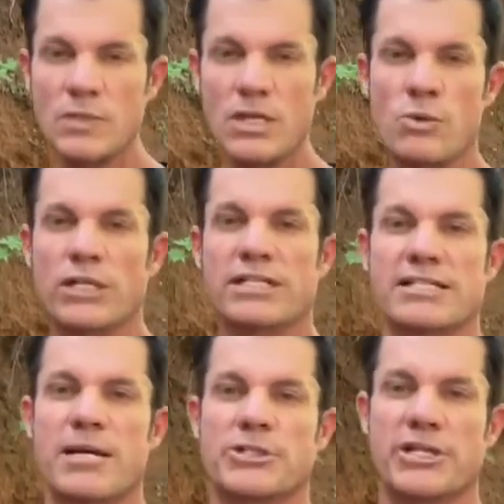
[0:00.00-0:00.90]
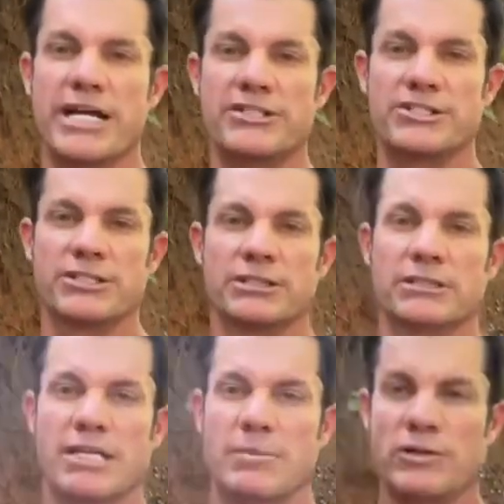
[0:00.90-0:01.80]
will accept your answer
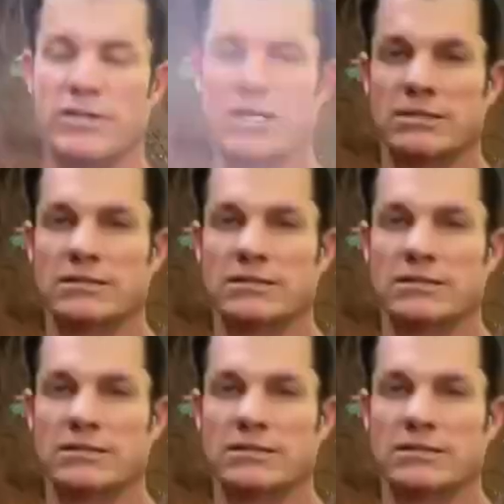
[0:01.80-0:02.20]
and move on.